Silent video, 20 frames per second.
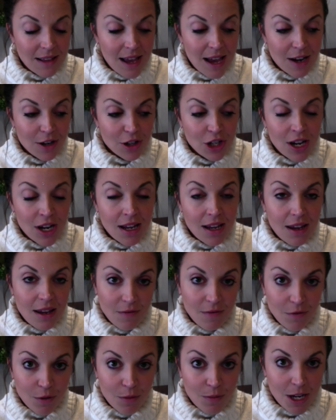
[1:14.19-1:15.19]
/
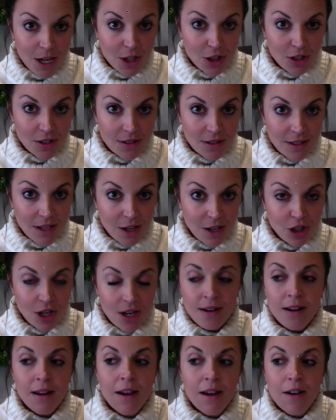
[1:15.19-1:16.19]
information
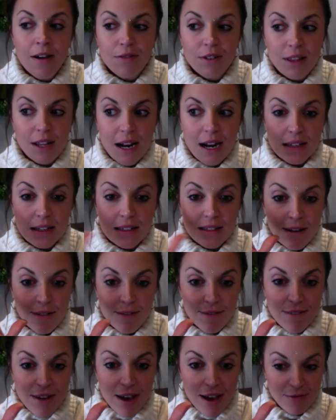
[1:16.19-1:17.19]
session for the next
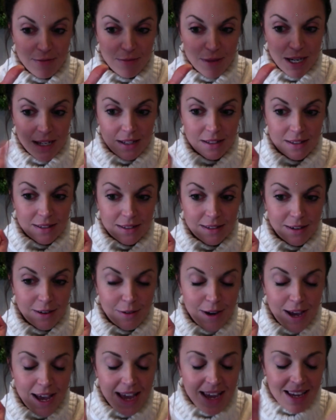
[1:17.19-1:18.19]
5 minutes.
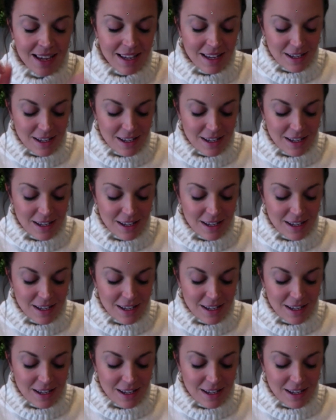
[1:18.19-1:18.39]
Okay?